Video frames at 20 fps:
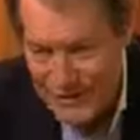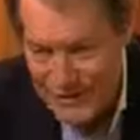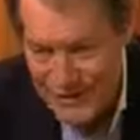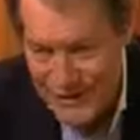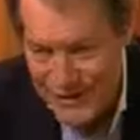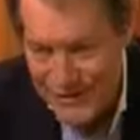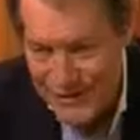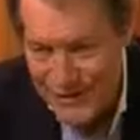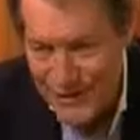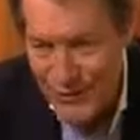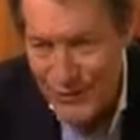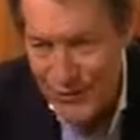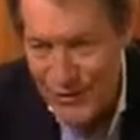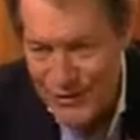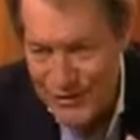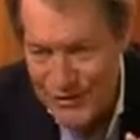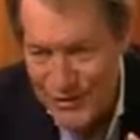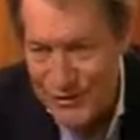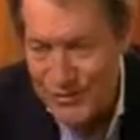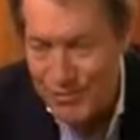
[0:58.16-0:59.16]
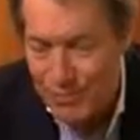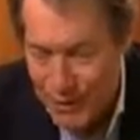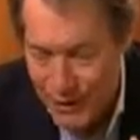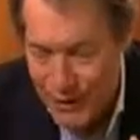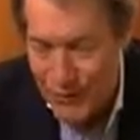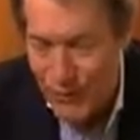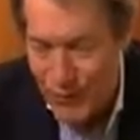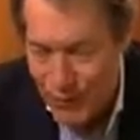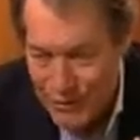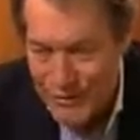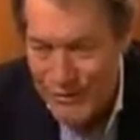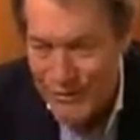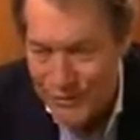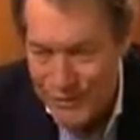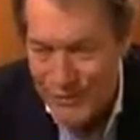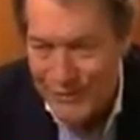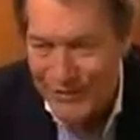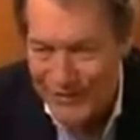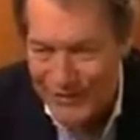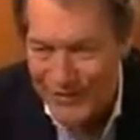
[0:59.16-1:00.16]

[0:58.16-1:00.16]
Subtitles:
and says, what does this brick want to be?